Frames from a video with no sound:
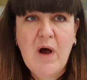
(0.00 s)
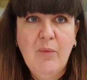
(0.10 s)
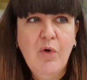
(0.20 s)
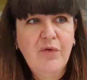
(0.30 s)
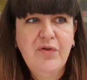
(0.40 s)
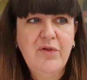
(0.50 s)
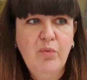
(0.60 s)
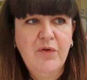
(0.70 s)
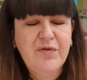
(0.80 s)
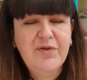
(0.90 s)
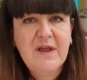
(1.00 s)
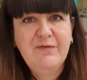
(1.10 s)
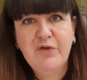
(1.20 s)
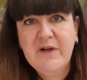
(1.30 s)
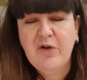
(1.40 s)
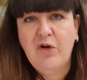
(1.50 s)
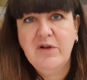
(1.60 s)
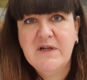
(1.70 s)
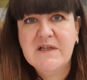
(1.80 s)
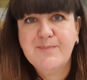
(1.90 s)
What they've done in
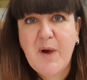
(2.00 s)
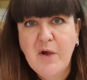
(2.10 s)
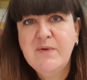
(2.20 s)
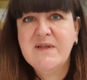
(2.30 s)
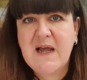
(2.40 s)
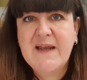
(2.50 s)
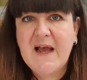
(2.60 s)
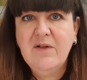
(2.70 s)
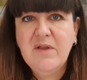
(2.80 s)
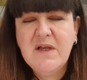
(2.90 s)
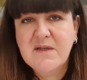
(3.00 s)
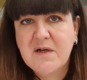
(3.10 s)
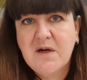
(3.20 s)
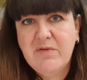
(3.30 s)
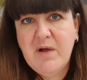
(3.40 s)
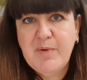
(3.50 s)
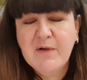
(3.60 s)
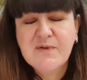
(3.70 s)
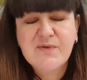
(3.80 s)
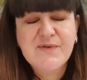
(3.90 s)
Holland is PostNL is our
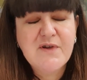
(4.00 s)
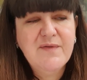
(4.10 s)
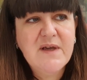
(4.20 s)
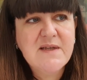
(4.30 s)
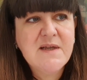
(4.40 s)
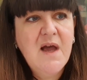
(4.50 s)
postal service.